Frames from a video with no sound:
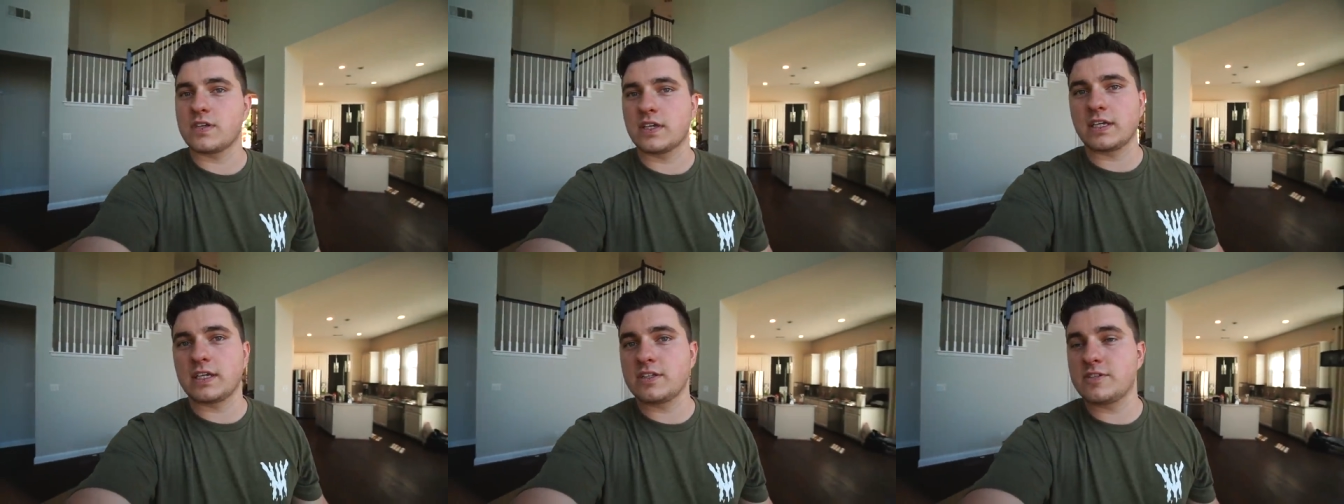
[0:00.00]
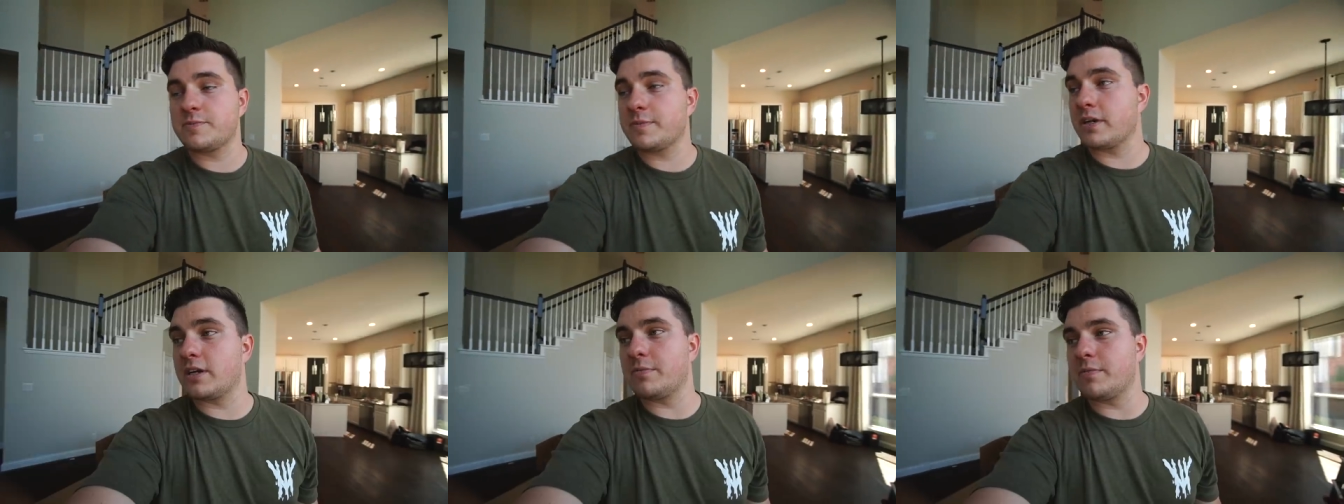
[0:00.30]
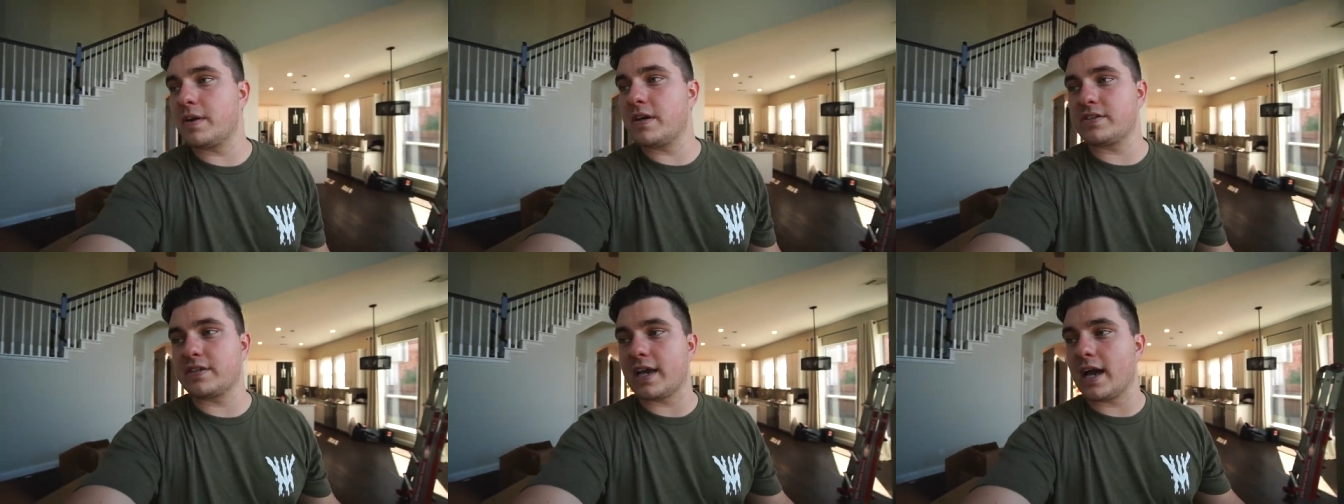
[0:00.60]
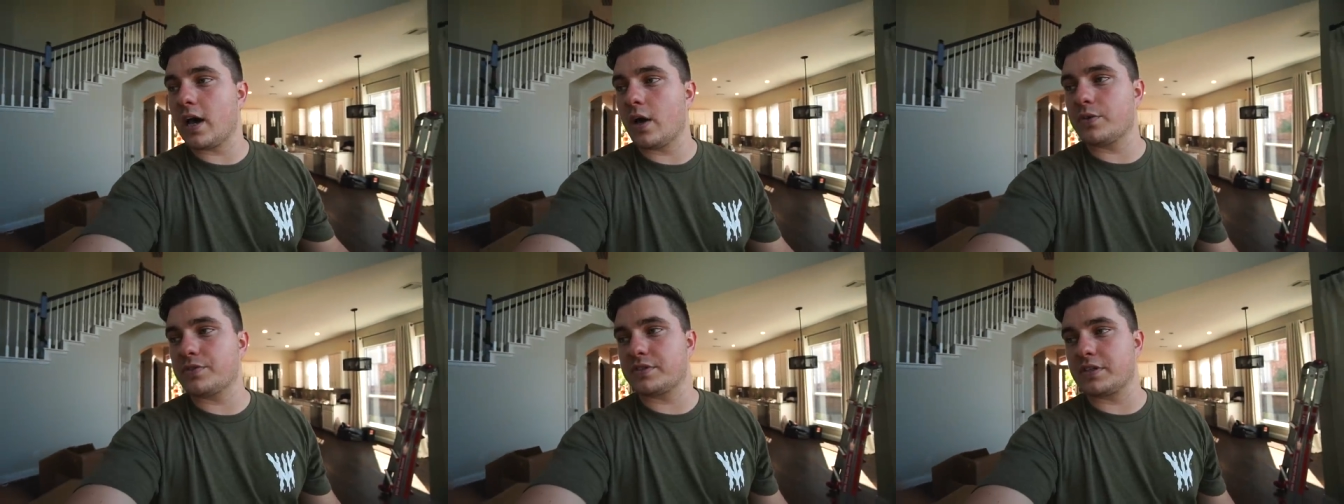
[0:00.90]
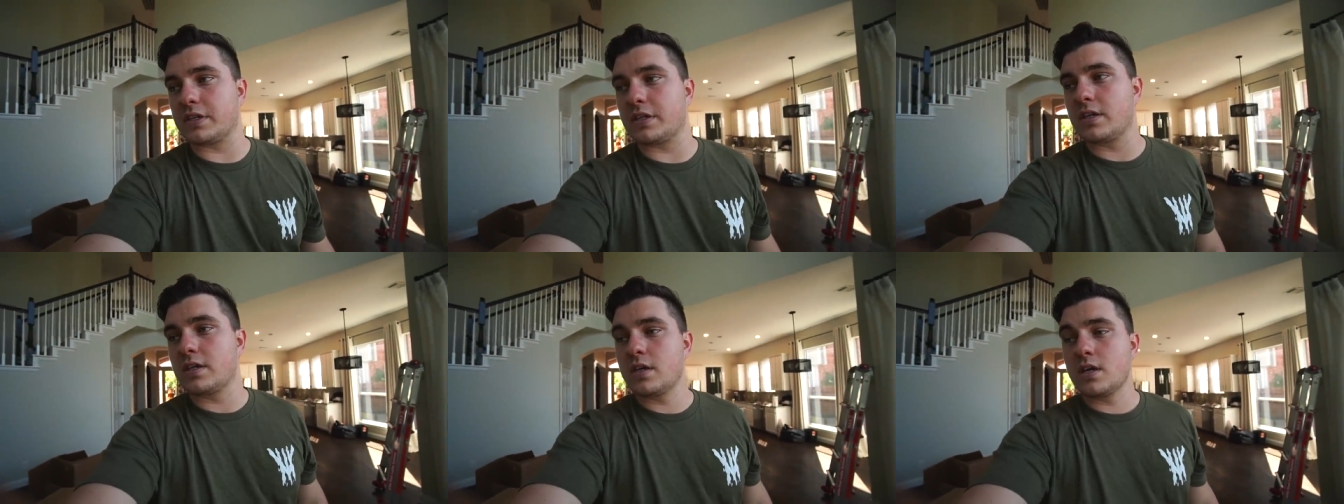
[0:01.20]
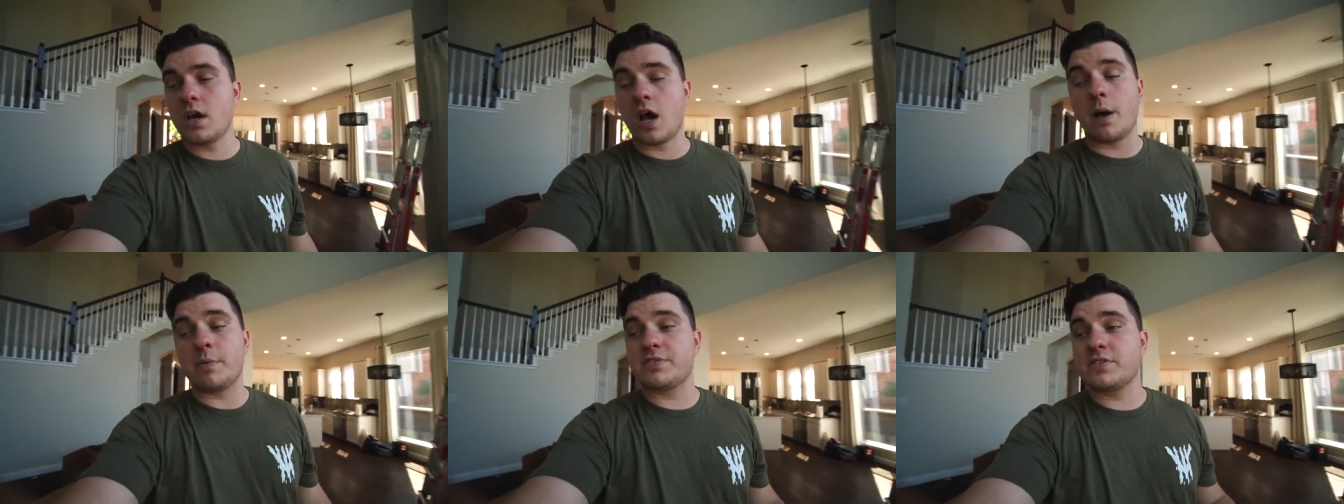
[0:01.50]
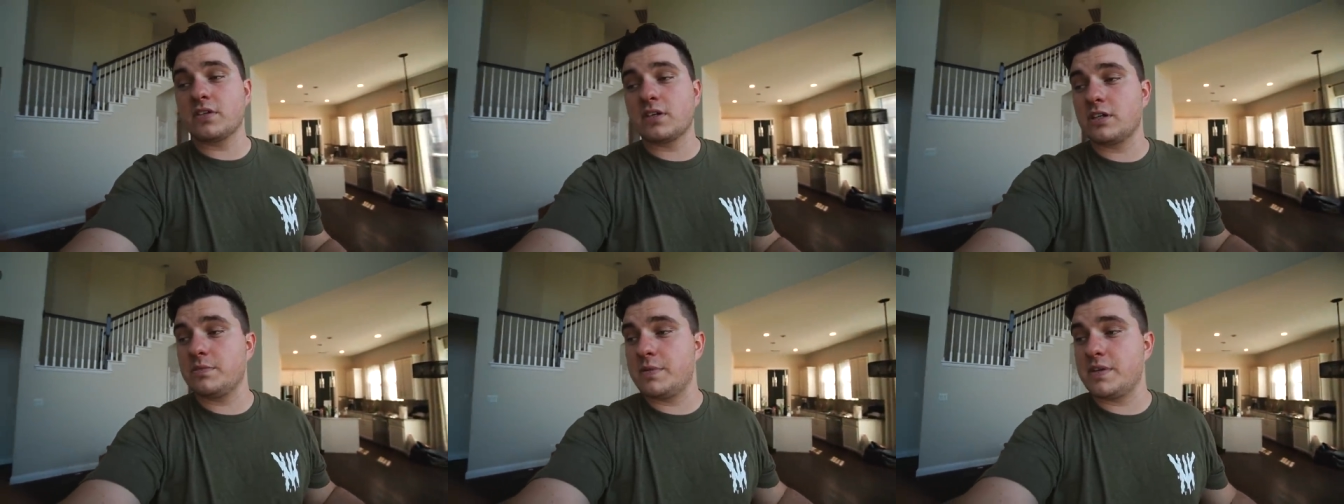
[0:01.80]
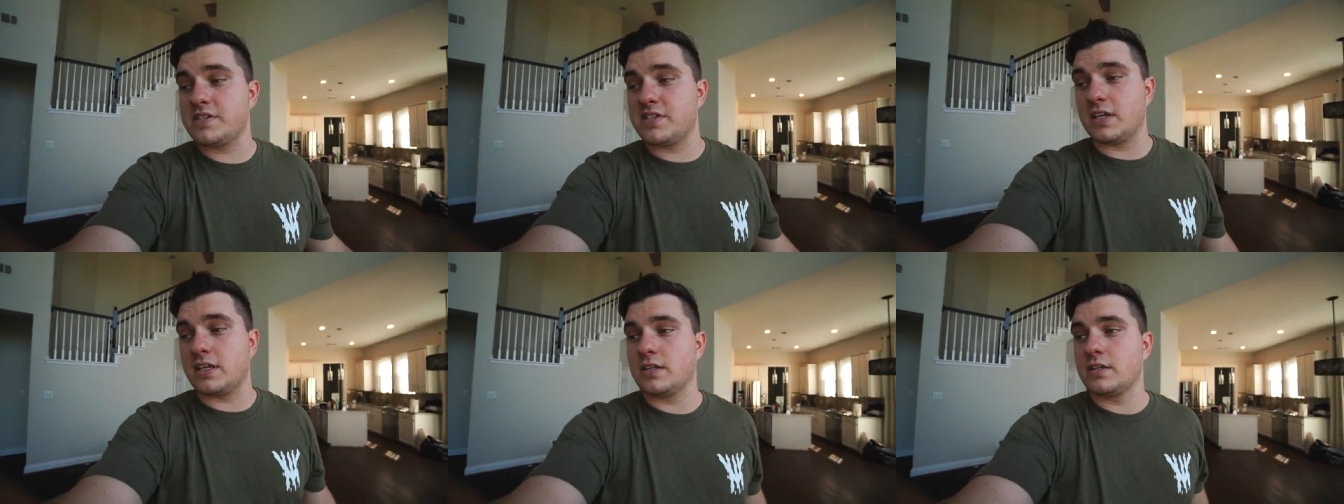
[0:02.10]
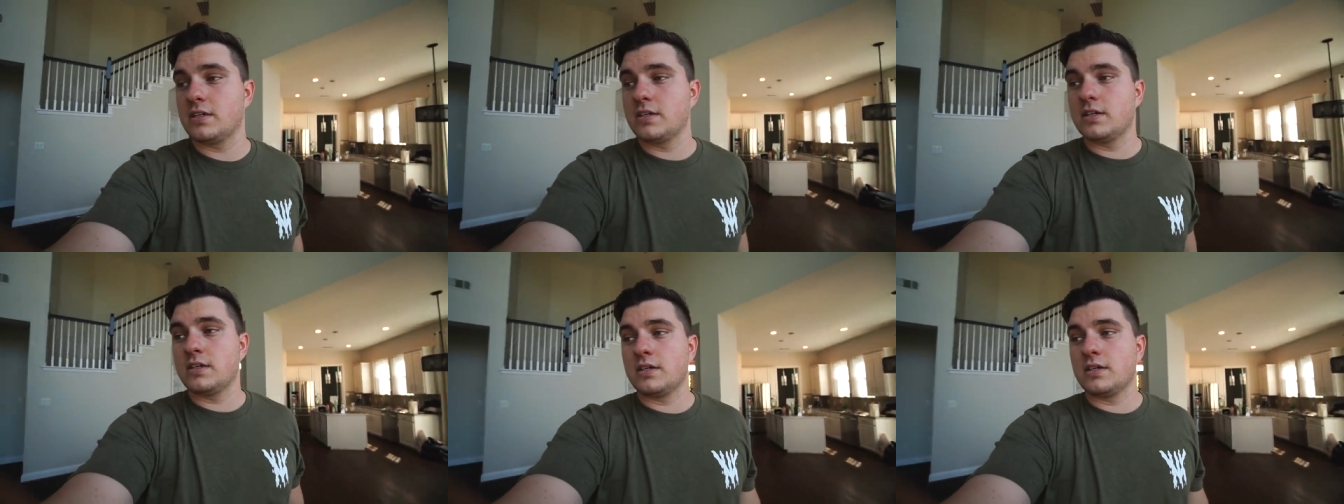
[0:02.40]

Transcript: Like it's been an amazing house, and I'm still gonna miss it.